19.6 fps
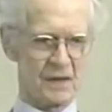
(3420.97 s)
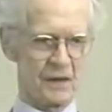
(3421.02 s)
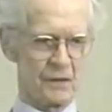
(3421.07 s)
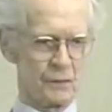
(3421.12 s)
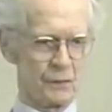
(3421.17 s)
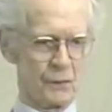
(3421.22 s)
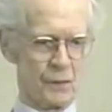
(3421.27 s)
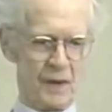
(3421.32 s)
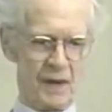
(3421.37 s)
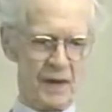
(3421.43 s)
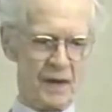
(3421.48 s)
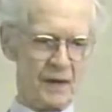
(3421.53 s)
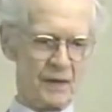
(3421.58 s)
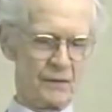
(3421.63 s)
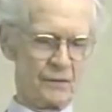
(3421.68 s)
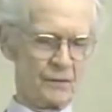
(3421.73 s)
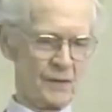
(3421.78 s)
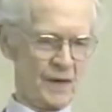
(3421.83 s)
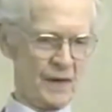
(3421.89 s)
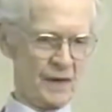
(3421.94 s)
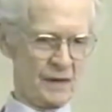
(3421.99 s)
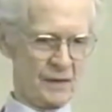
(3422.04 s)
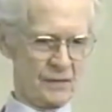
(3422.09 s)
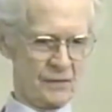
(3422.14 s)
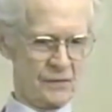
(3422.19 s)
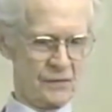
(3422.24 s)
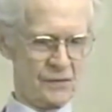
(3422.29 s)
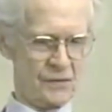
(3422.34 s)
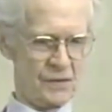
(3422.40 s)
a wide
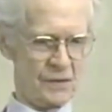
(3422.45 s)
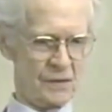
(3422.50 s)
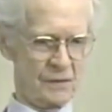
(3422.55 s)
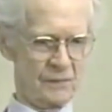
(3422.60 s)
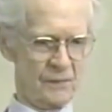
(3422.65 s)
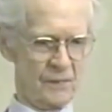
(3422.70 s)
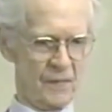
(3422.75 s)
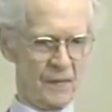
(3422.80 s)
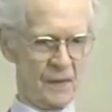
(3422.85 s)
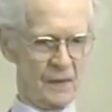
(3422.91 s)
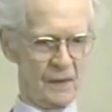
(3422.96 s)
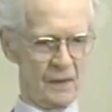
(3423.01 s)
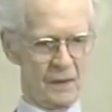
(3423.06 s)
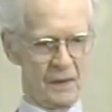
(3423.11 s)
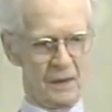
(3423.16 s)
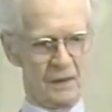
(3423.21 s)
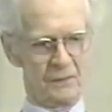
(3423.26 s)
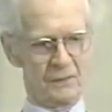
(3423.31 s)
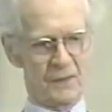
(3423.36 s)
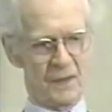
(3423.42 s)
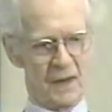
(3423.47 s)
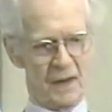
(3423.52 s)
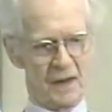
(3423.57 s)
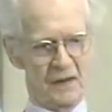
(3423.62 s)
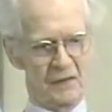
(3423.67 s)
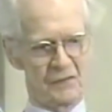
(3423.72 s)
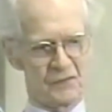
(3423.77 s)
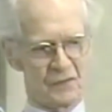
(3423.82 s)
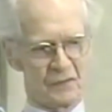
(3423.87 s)
range of
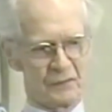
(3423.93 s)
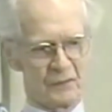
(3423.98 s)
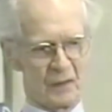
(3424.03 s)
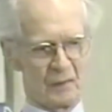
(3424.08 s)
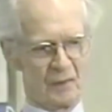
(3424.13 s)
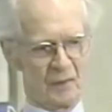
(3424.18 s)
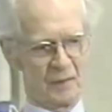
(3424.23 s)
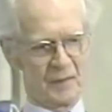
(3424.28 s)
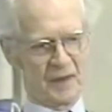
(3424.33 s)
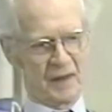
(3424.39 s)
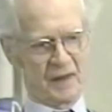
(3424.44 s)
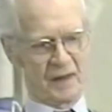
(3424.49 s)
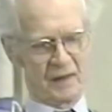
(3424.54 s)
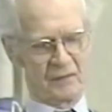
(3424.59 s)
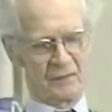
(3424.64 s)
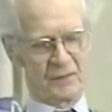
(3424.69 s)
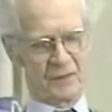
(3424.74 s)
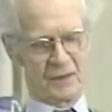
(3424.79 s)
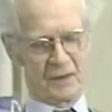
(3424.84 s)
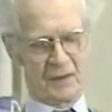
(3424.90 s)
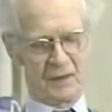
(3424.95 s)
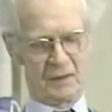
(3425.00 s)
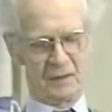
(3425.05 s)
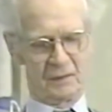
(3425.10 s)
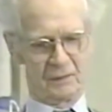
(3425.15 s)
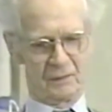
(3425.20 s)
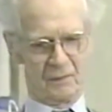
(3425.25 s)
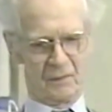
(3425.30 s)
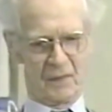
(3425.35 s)
kinds of verbal behavior,
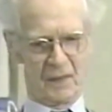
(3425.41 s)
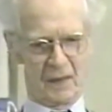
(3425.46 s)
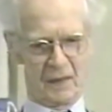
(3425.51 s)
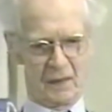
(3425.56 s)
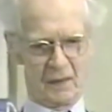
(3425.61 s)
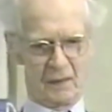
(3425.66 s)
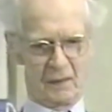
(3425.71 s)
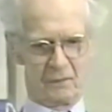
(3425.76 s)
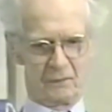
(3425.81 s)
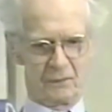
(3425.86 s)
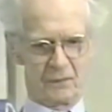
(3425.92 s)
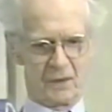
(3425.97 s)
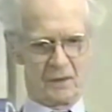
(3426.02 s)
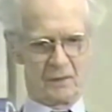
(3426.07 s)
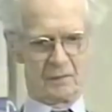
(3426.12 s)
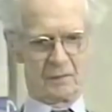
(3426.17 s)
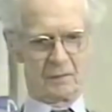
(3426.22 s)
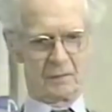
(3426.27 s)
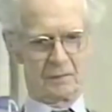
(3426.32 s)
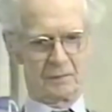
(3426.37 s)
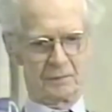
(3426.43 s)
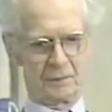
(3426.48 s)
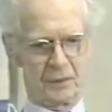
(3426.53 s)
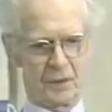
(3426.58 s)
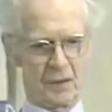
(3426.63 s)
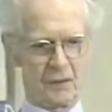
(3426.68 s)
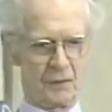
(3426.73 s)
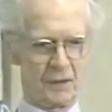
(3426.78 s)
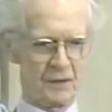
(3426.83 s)
from
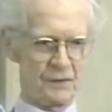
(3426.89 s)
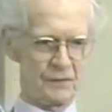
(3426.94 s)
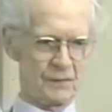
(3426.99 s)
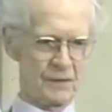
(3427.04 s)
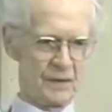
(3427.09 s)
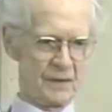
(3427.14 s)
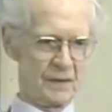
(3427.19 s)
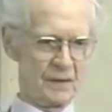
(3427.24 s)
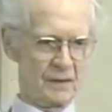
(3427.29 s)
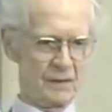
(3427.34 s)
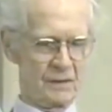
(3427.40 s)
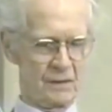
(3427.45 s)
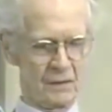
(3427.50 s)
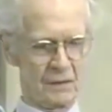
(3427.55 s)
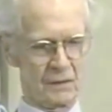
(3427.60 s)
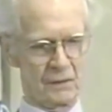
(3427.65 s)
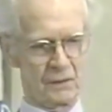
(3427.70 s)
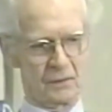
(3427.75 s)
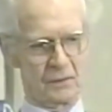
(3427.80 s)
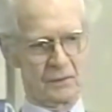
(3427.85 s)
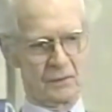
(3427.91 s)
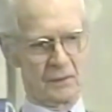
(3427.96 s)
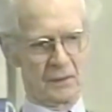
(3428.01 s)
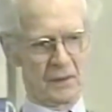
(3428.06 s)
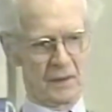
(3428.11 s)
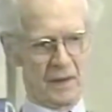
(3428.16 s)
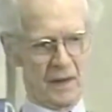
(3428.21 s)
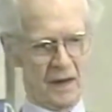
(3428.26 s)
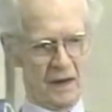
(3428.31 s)
poetry to
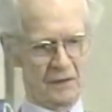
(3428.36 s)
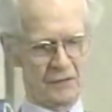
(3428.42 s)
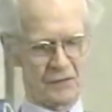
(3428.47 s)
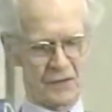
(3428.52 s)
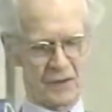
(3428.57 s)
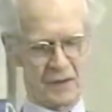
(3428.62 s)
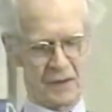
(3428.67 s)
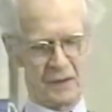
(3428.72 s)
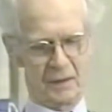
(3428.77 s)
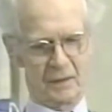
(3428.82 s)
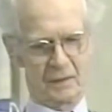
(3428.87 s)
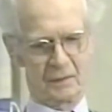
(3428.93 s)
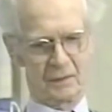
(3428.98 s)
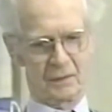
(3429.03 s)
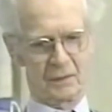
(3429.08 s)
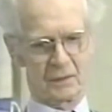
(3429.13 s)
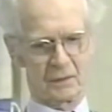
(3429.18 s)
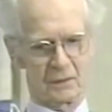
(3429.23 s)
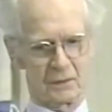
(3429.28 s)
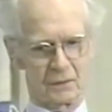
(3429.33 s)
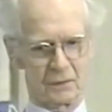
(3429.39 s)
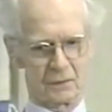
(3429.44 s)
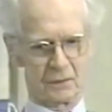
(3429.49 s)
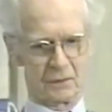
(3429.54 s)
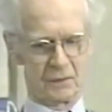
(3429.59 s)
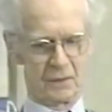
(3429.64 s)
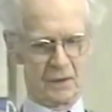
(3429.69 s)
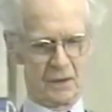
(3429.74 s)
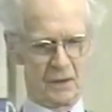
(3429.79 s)
logic
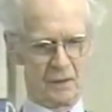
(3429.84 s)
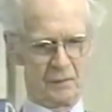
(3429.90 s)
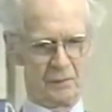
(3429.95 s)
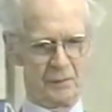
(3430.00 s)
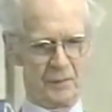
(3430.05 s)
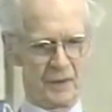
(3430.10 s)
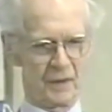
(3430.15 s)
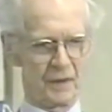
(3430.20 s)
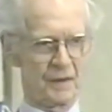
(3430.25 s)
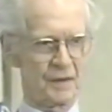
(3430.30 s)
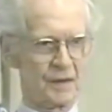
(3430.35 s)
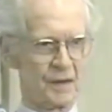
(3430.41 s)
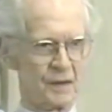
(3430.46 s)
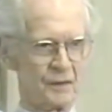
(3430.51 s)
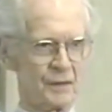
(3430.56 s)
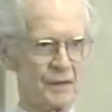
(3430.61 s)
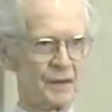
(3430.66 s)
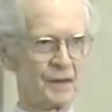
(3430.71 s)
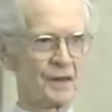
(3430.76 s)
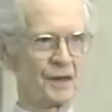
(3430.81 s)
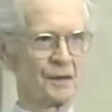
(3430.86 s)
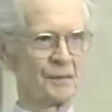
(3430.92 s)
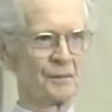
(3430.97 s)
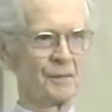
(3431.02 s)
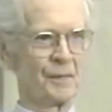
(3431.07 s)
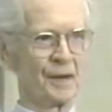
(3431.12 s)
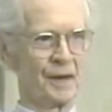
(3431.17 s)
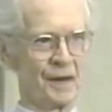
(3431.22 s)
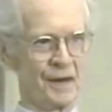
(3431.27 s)
to military
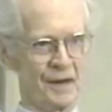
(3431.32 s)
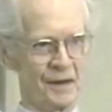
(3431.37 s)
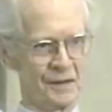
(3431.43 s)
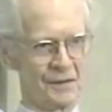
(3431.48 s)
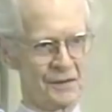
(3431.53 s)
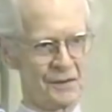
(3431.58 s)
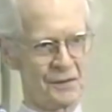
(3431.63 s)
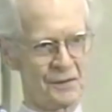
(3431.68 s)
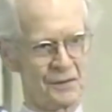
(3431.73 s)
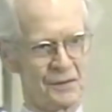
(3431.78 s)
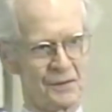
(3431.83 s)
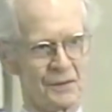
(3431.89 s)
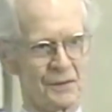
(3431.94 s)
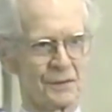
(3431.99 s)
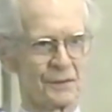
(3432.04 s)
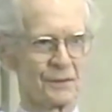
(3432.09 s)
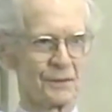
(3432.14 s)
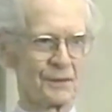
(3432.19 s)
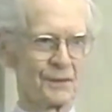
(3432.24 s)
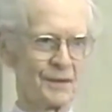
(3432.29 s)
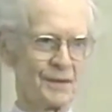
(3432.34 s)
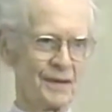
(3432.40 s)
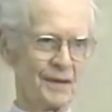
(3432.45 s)
commands to